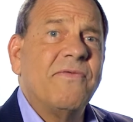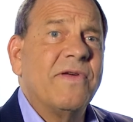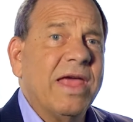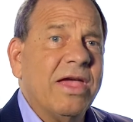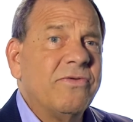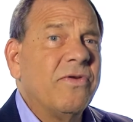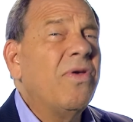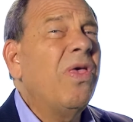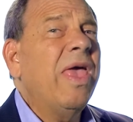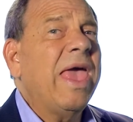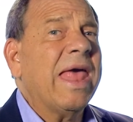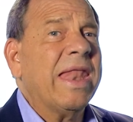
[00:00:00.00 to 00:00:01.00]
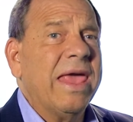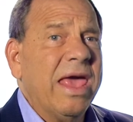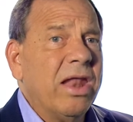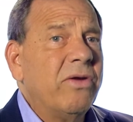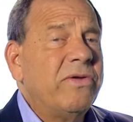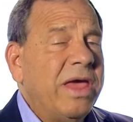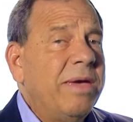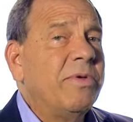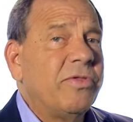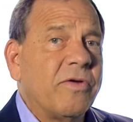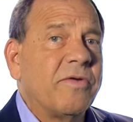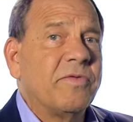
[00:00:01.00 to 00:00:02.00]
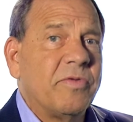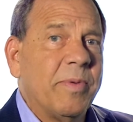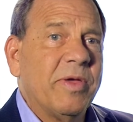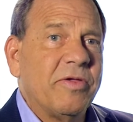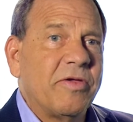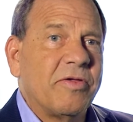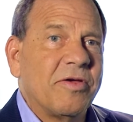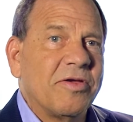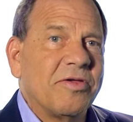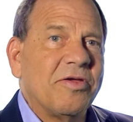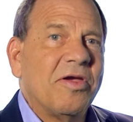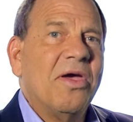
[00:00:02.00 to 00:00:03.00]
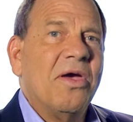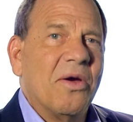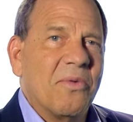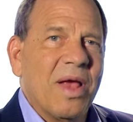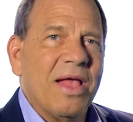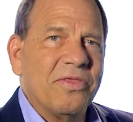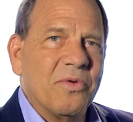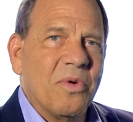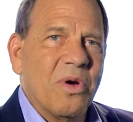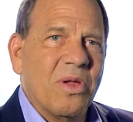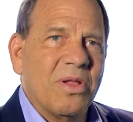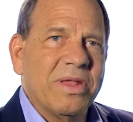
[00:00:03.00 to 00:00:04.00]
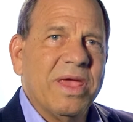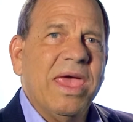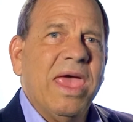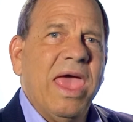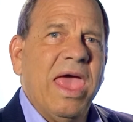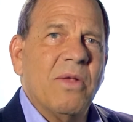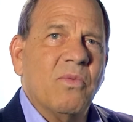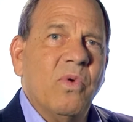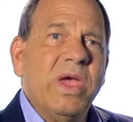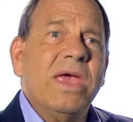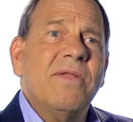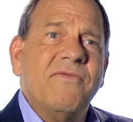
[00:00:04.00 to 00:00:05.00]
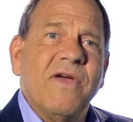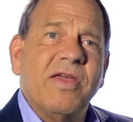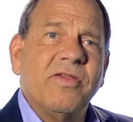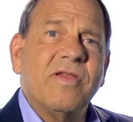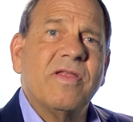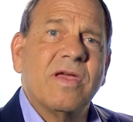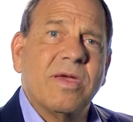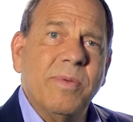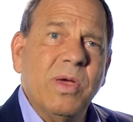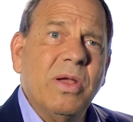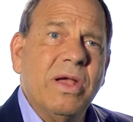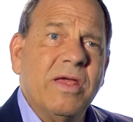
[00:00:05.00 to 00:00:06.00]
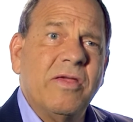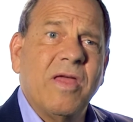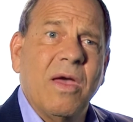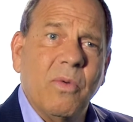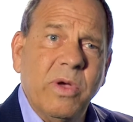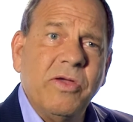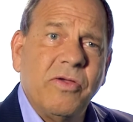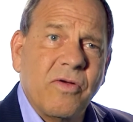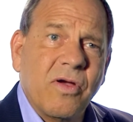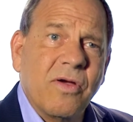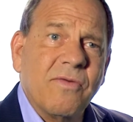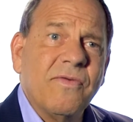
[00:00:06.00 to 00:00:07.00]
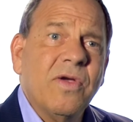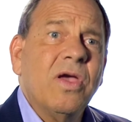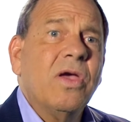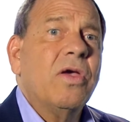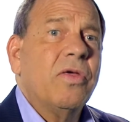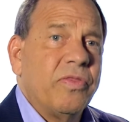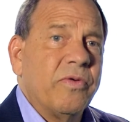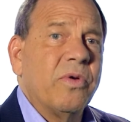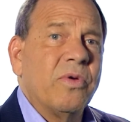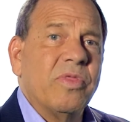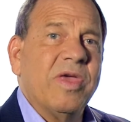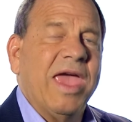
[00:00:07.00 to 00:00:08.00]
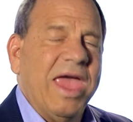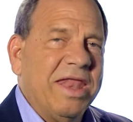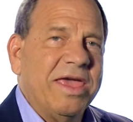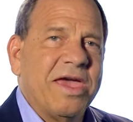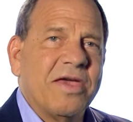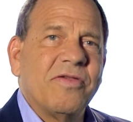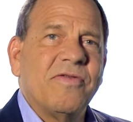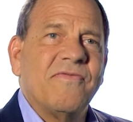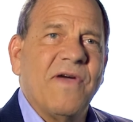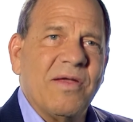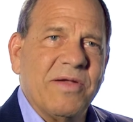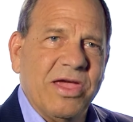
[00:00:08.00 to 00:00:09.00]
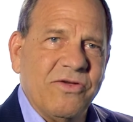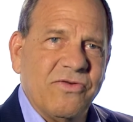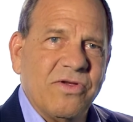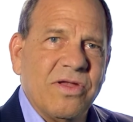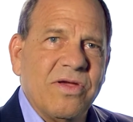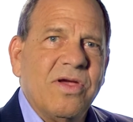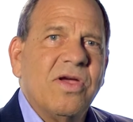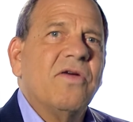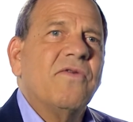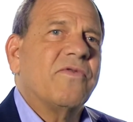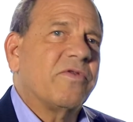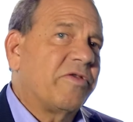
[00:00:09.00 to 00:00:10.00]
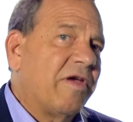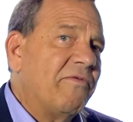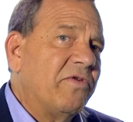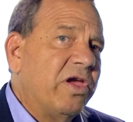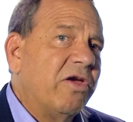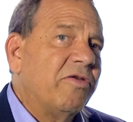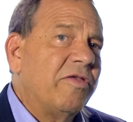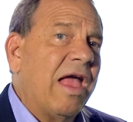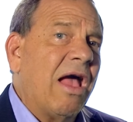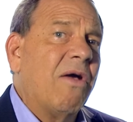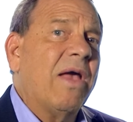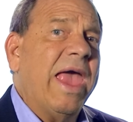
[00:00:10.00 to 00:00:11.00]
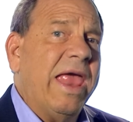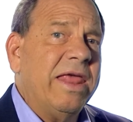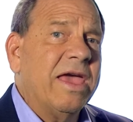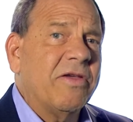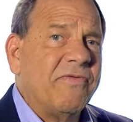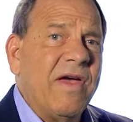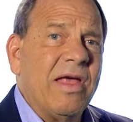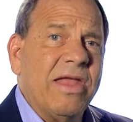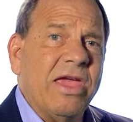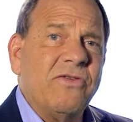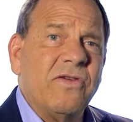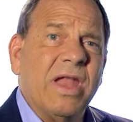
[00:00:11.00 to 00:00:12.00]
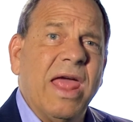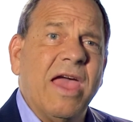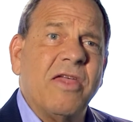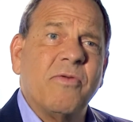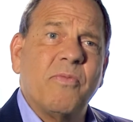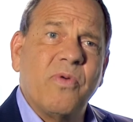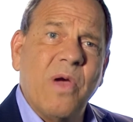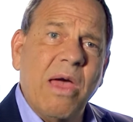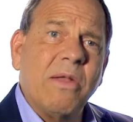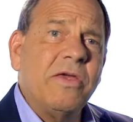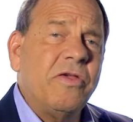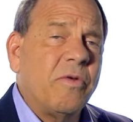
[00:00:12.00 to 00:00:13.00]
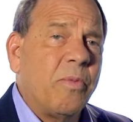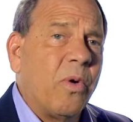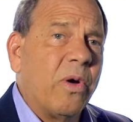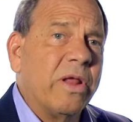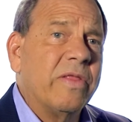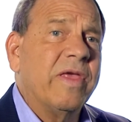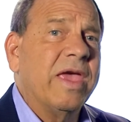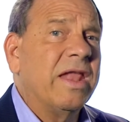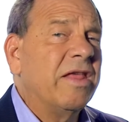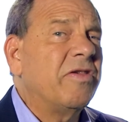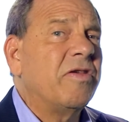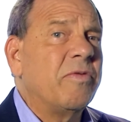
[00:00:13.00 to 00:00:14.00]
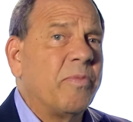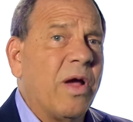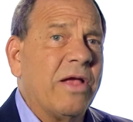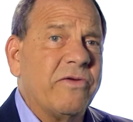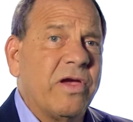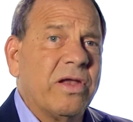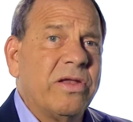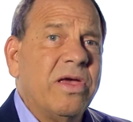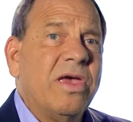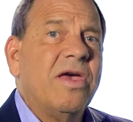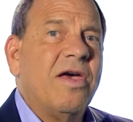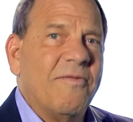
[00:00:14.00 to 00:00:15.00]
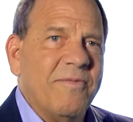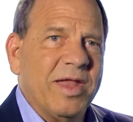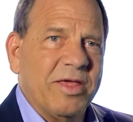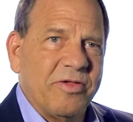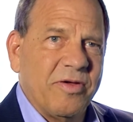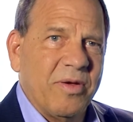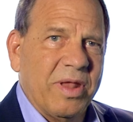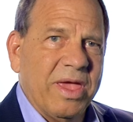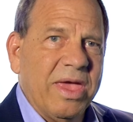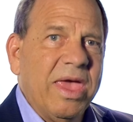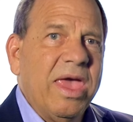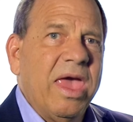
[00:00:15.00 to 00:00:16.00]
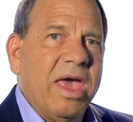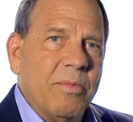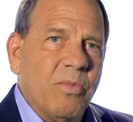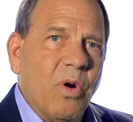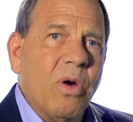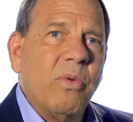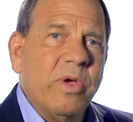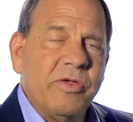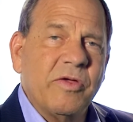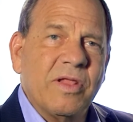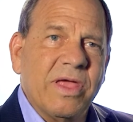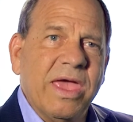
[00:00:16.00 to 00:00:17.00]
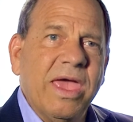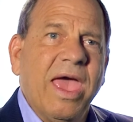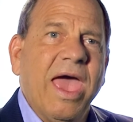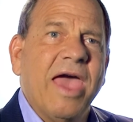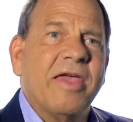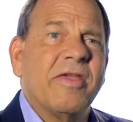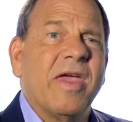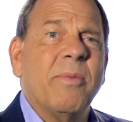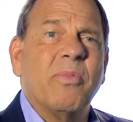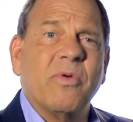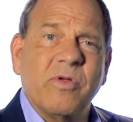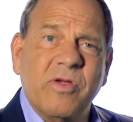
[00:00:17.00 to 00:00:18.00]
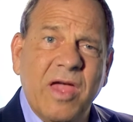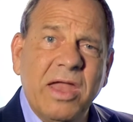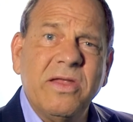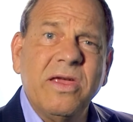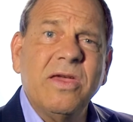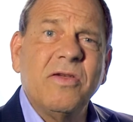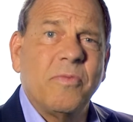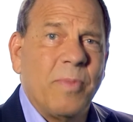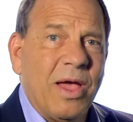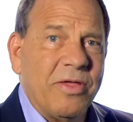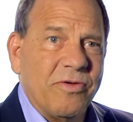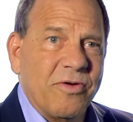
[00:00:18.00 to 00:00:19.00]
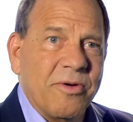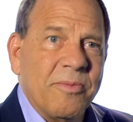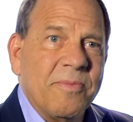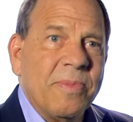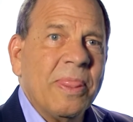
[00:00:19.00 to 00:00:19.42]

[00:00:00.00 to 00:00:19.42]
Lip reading: financial, and entertainment service businesses around the world, and we invest in the communities that we serve through the ADX Foundation. For several years now, ADX Foundation has proudly supported the Innocence Project of Minnesota, and more recently as a presenting sponsor.